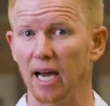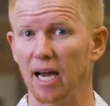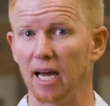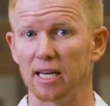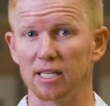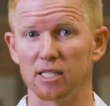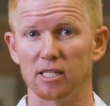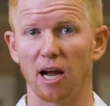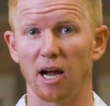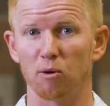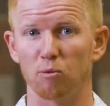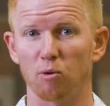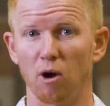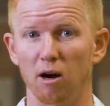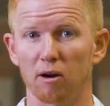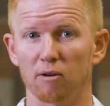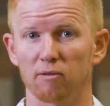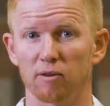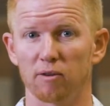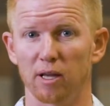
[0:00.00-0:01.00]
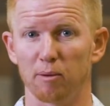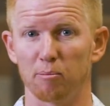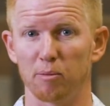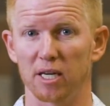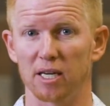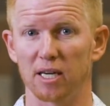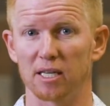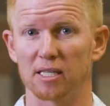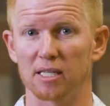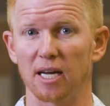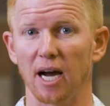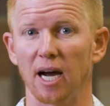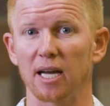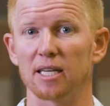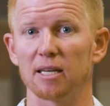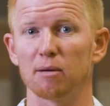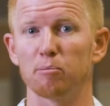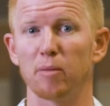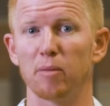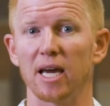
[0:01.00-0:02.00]
And it's not wrong for them because God
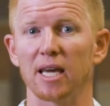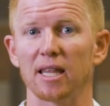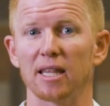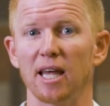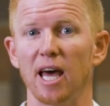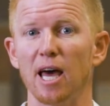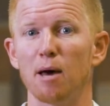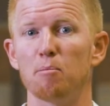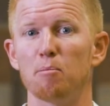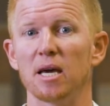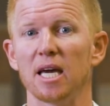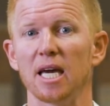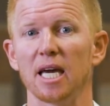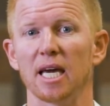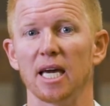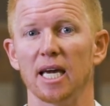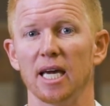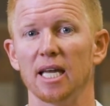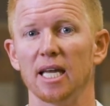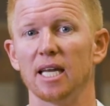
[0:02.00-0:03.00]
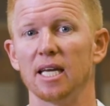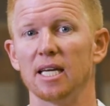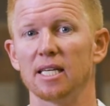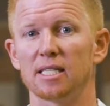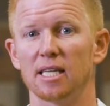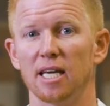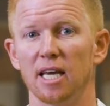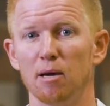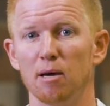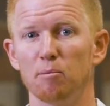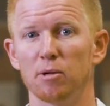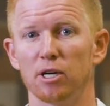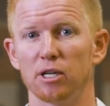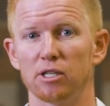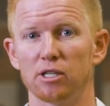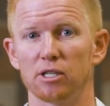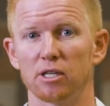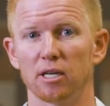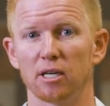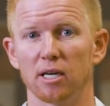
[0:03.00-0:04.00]
didn't make them in his
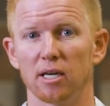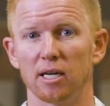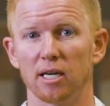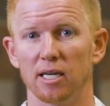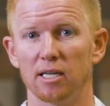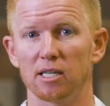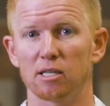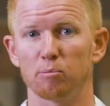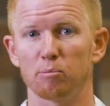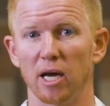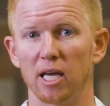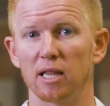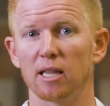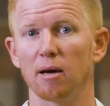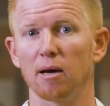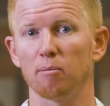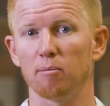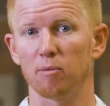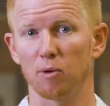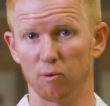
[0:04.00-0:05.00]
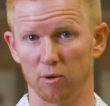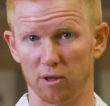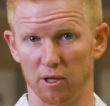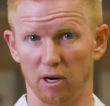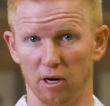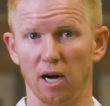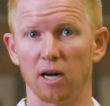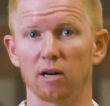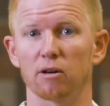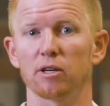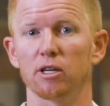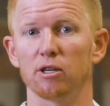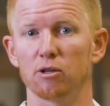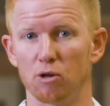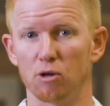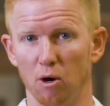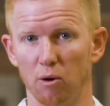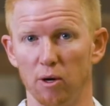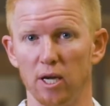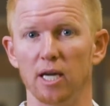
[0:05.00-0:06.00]
image. He just made them, when they're hungry, you
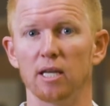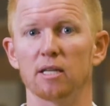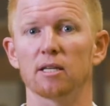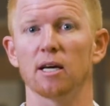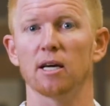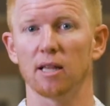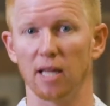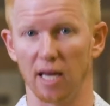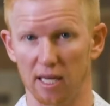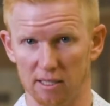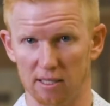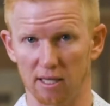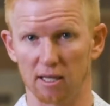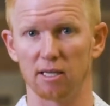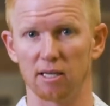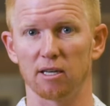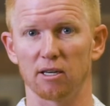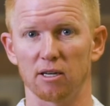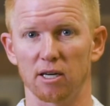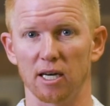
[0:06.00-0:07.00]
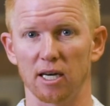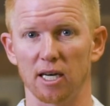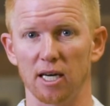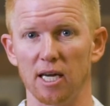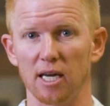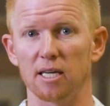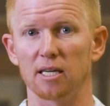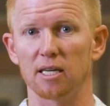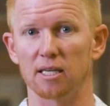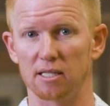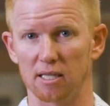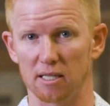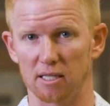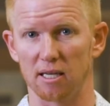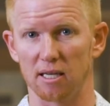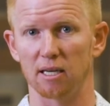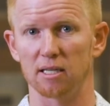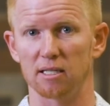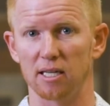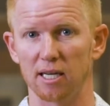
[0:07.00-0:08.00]
go eat, and that's the thing you're gonna eat because it's
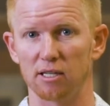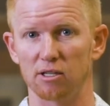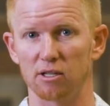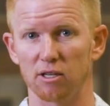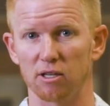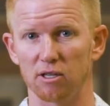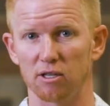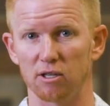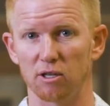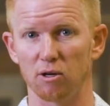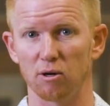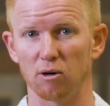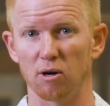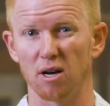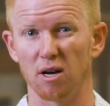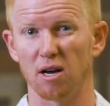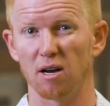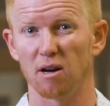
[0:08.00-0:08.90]
gonna taste good to you.